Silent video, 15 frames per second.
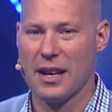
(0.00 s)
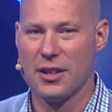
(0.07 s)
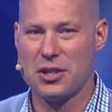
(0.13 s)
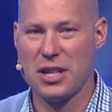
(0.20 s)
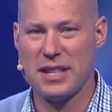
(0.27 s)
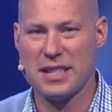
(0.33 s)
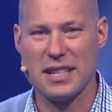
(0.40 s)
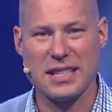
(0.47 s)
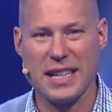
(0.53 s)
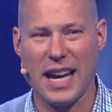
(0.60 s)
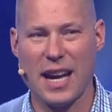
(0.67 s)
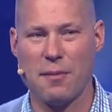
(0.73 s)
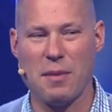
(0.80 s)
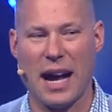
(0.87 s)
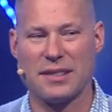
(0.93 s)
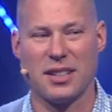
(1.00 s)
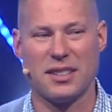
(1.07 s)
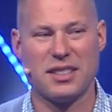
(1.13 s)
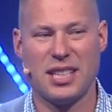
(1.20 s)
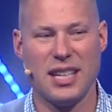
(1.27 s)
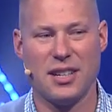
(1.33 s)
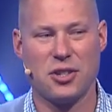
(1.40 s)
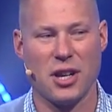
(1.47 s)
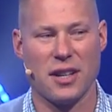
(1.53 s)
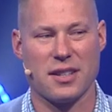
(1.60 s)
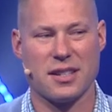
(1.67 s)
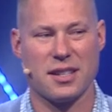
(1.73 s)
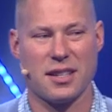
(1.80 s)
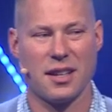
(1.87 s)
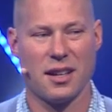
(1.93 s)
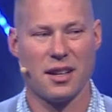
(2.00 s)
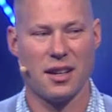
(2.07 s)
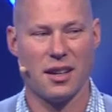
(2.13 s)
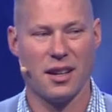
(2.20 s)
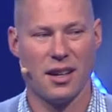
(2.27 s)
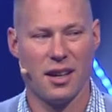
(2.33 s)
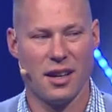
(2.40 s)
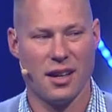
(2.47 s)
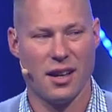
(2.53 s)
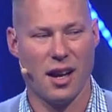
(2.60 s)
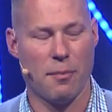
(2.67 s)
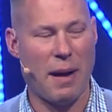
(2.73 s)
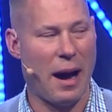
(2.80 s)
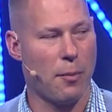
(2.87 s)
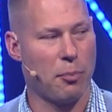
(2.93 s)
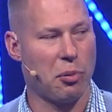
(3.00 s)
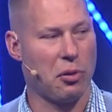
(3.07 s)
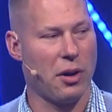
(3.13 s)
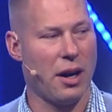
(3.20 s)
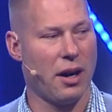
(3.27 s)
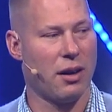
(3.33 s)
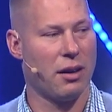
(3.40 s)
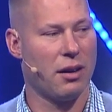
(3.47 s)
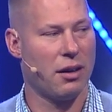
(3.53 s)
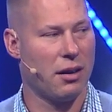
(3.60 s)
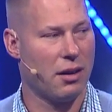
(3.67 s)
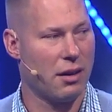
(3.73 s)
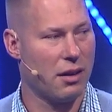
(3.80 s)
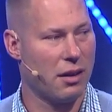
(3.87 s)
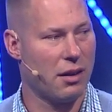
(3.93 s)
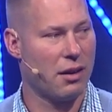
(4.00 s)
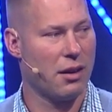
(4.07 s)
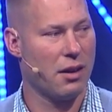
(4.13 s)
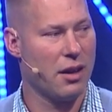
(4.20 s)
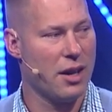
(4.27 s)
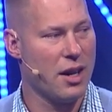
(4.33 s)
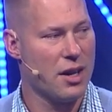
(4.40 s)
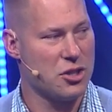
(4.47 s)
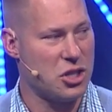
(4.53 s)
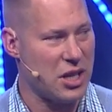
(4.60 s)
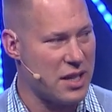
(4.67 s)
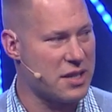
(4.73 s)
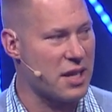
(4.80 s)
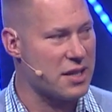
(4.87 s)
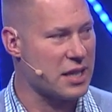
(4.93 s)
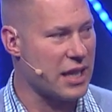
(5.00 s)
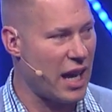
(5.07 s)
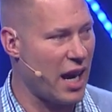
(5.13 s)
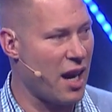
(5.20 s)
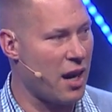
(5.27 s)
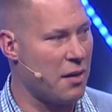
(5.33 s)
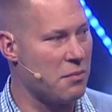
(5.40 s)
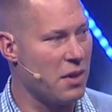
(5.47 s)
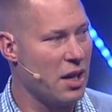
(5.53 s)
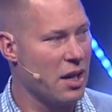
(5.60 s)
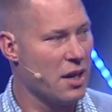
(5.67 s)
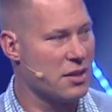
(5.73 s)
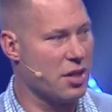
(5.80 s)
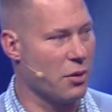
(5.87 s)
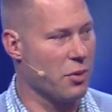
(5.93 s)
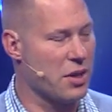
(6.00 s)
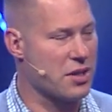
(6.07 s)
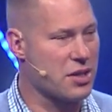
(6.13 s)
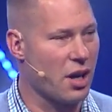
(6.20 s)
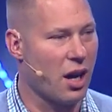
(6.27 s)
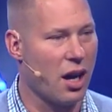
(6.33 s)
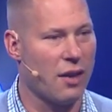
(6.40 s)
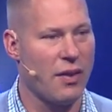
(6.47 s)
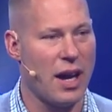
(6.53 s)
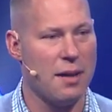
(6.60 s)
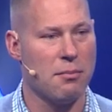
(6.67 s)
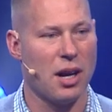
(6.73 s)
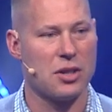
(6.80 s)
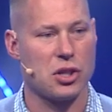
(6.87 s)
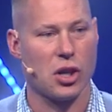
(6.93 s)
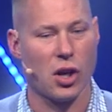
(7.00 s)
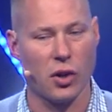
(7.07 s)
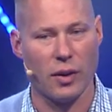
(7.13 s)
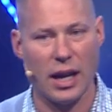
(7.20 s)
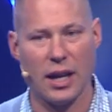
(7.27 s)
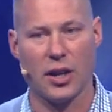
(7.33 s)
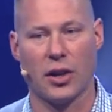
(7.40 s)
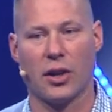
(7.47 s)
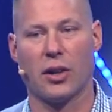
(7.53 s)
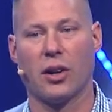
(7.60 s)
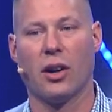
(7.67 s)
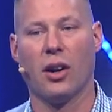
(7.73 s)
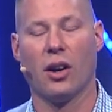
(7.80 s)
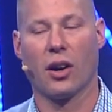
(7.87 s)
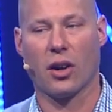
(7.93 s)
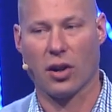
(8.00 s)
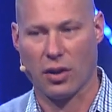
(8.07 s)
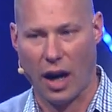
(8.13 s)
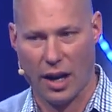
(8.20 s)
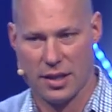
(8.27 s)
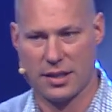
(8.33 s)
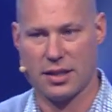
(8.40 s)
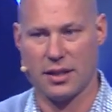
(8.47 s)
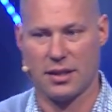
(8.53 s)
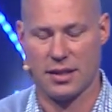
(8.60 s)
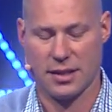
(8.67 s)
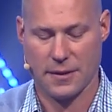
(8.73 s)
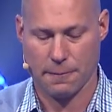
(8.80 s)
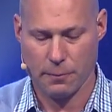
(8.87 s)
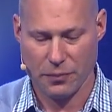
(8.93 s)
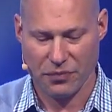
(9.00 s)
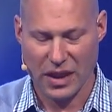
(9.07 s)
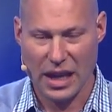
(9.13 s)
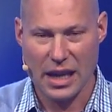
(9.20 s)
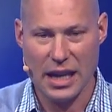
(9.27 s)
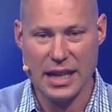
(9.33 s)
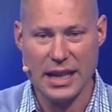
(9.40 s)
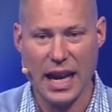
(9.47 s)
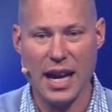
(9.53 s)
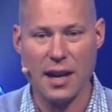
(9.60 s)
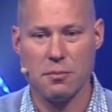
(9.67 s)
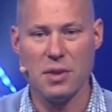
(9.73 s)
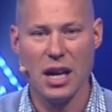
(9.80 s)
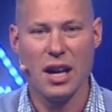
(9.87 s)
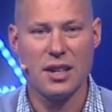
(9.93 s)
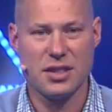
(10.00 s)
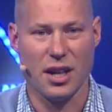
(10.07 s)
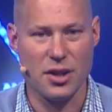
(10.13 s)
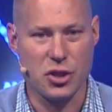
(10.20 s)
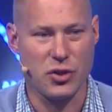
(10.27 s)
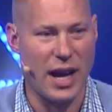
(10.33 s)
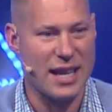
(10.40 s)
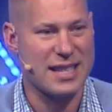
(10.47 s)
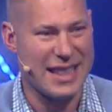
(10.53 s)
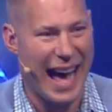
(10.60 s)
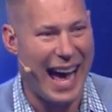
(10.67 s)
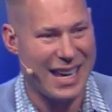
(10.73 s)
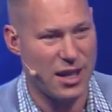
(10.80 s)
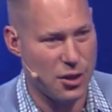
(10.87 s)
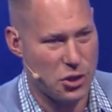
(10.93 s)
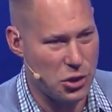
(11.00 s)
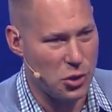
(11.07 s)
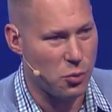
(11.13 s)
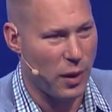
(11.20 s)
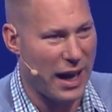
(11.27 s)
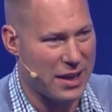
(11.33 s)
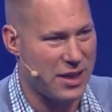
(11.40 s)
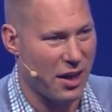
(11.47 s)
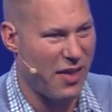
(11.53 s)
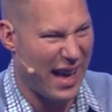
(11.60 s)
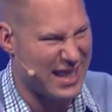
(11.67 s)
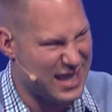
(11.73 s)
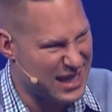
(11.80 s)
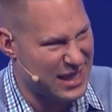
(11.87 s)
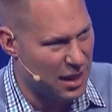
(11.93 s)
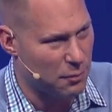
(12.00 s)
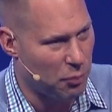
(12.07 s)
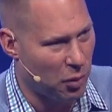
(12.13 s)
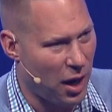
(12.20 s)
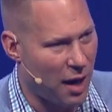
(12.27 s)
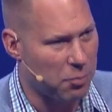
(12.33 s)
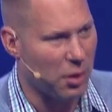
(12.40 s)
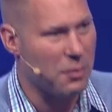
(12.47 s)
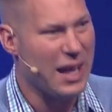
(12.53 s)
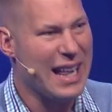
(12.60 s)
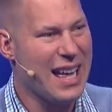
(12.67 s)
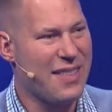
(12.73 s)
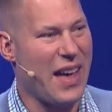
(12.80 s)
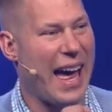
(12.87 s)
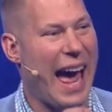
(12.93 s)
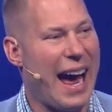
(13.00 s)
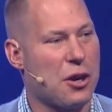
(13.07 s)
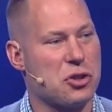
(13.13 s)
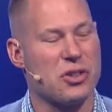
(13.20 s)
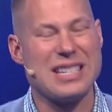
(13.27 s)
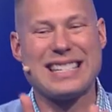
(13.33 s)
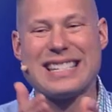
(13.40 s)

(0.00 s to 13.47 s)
Jesus came not to teach us about prayer. Jesus came to resolve a much greater crisis. He came to address that issue right there, that sin problem that actually